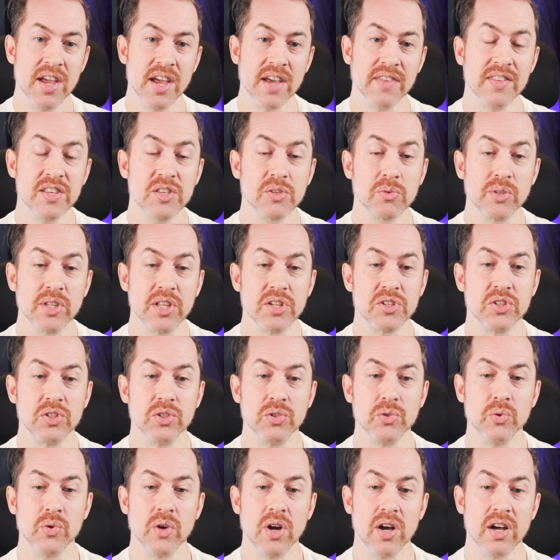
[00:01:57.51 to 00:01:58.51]
and this will let
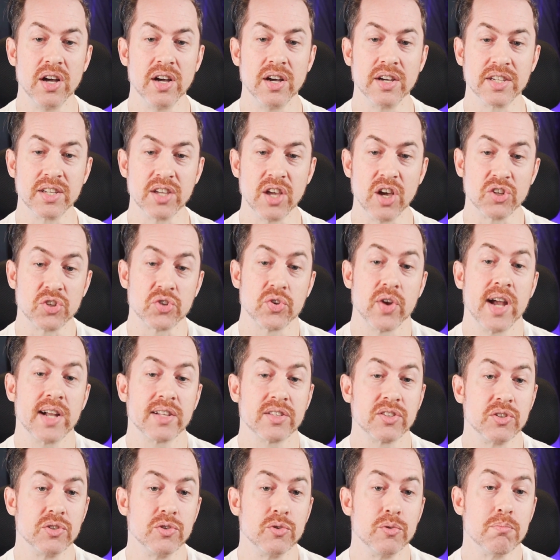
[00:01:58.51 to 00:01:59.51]
you
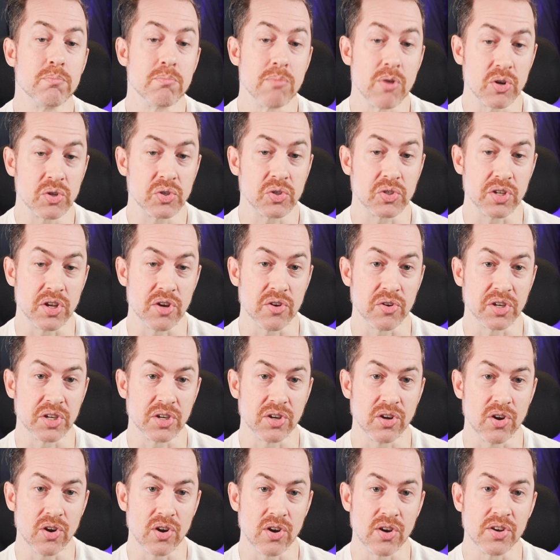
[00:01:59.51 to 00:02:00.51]
attract a new mercenary
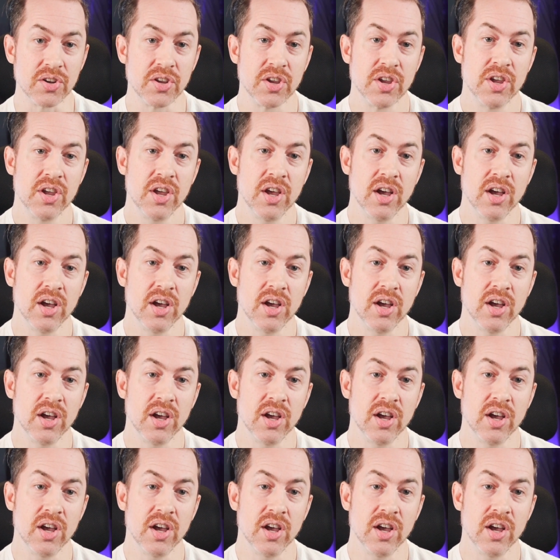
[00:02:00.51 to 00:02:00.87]
card.